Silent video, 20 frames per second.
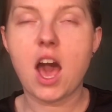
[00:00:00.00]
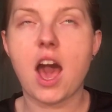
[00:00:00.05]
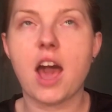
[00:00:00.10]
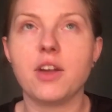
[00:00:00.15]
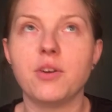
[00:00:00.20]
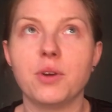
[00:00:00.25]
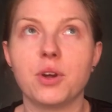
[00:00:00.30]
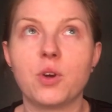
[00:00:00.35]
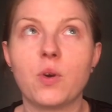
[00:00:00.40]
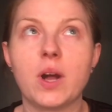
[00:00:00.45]

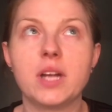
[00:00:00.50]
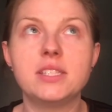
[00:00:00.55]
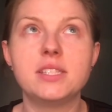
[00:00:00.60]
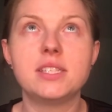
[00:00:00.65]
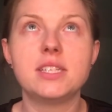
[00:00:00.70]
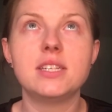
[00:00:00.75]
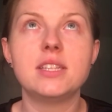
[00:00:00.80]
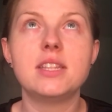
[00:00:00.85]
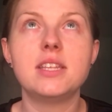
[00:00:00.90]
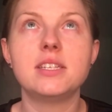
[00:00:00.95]
I
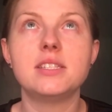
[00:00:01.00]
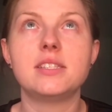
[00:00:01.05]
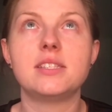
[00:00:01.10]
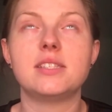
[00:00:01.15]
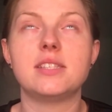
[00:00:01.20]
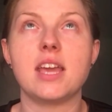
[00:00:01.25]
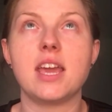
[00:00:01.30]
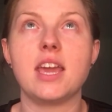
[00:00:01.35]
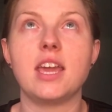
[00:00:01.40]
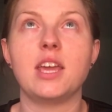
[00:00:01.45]
requested the
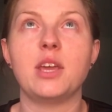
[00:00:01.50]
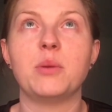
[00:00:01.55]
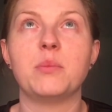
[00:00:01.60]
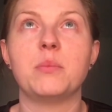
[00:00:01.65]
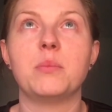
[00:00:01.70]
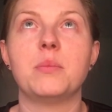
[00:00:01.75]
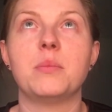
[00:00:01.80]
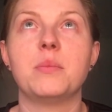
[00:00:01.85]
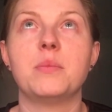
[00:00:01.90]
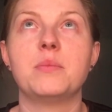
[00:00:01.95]

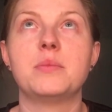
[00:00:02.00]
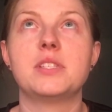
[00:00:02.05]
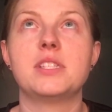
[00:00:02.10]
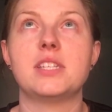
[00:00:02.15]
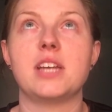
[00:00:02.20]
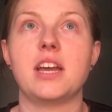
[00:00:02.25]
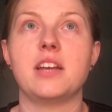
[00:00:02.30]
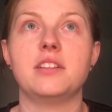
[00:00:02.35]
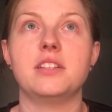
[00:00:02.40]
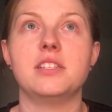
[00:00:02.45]
same
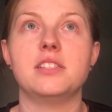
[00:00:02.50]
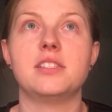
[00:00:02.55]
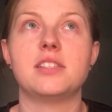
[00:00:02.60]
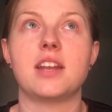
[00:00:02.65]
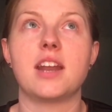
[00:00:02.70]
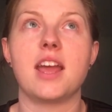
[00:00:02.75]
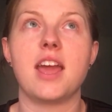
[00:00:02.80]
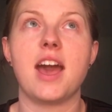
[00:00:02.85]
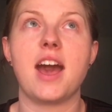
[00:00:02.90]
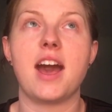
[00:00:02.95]
stylist
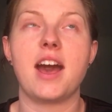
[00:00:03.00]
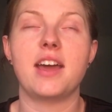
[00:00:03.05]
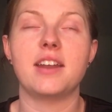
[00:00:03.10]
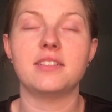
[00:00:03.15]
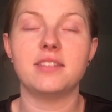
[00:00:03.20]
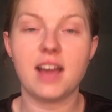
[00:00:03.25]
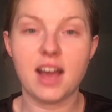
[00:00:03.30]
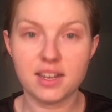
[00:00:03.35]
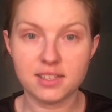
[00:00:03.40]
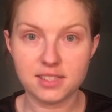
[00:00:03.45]
that I
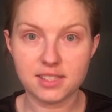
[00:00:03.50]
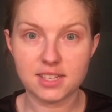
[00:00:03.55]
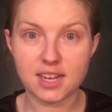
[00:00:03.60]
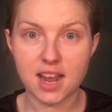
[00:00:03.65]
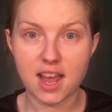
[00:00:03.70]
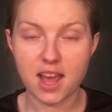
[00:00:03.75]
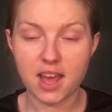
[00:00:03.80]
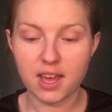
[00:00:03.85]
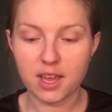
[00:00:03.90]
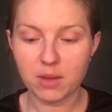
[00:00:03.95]
had last
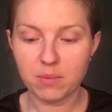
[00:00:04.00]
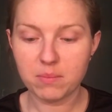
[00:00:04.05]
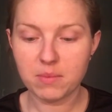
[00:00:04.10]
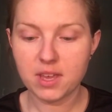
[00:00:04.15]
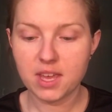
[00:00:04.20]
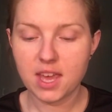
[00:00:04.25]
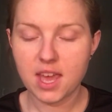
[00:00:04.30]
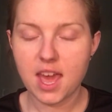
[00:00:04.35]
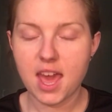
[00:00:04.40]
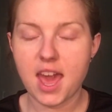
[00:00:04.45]

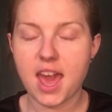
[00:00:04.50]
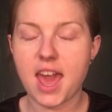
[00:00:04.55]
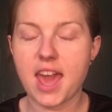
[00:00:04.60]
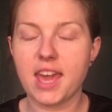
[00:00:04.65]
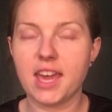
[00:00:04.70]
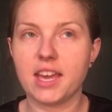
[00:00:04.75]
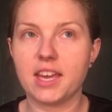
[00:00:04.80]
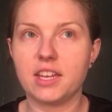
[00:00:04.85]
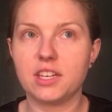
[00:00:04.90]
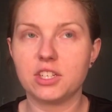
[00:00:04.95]
time,
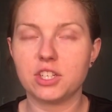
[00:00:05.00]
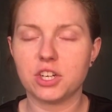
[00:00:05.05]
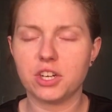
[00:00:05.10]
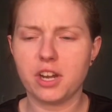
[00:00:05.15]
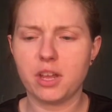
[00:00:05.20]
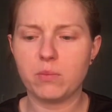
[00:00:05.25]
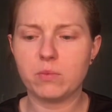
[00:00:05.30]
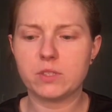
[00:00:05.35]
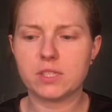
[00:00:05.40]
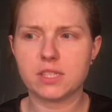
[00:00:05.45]
and
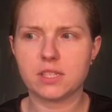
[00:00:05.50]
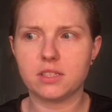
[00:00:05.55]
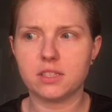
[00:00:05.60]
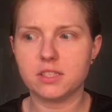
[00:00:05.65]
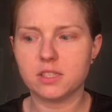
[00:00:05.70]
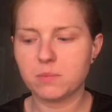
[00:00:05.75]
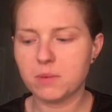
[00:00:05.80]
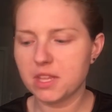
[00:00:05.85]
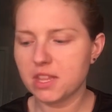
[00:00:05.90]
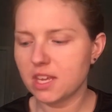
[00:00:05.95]
her name was
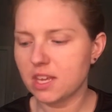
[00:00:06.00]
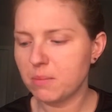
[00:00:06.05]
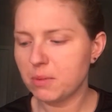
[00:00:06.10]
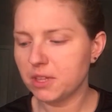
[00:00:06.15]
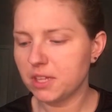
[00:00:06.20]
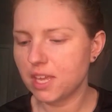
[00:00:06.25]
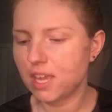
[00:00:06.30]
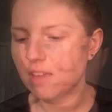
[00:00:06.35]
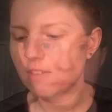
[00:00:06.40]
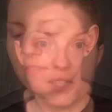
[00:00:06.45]
Elizabeth, I
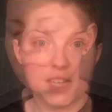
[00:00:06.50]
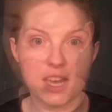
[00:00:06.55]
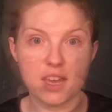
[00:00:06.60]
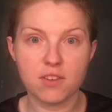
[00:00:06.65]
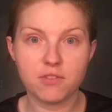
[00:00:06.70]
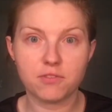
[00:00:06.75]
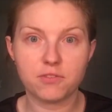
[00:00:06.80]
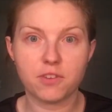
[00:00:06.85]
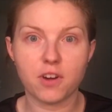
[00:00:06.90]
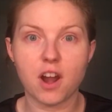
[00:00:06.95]
believe.
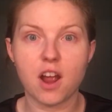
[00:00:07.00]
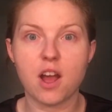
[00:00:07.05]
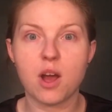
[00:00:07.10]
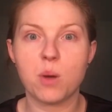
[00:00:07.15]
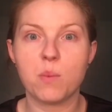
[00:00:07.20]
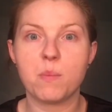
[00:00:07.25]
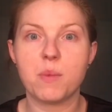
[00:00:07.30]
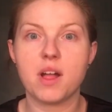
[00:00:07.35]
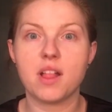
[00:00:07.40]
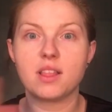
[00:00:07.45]
Update
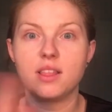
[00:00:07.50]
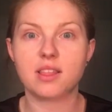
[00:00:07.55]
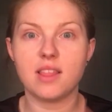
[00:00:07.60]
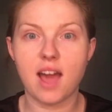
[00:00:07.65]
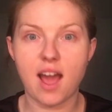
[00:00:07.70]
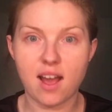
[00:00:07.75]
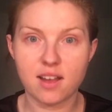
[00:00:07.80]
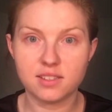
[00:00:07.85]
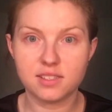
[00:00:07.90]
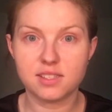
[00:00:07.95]
from
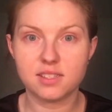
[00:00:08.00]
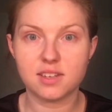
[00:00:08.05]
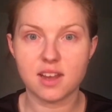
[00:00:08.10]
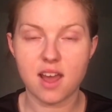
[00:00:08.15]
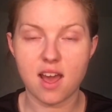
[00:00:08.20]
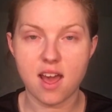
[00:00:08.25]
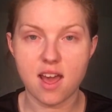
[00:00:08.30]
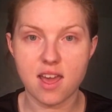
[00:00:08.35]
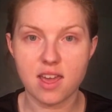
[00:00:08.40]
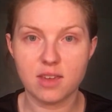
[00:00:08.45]
last
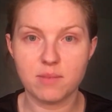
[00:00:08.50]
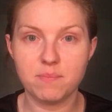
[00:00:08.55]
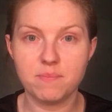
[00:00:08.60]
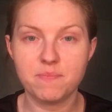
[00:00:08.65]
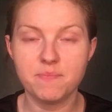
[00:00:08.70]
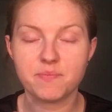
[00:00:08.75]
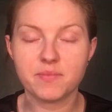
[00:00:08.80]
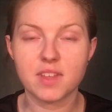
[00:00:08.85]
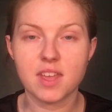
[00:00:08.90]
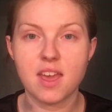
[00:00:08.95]

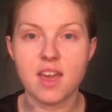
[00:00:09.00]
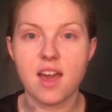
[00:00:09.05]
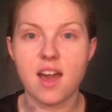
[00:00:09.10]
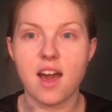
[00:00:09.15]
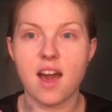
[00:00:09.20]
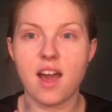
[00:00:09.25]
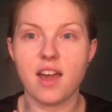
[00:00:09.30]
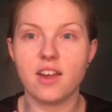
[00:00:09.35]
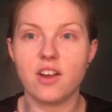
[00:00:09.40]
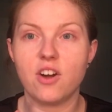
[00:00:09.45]
time,
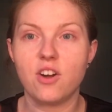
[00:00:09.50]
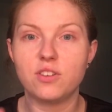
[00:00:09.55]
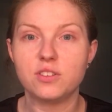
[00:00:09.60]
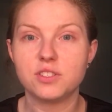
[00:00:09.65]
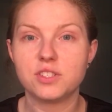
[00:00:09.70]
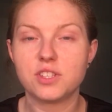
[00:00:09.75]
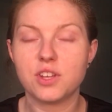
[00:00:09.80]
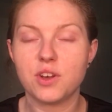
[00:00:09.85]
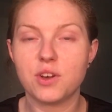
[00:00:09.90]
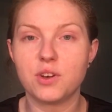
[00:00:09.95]
I
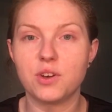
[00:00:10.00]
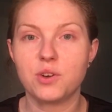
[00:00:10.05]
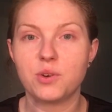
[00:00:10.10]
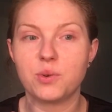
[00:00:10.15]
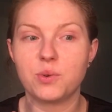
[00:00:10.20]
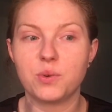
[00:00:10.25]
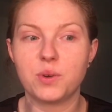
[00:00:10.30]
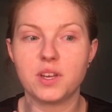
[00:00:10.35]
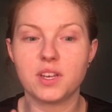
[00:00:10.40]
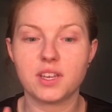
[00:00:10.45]

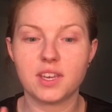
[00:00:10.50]
also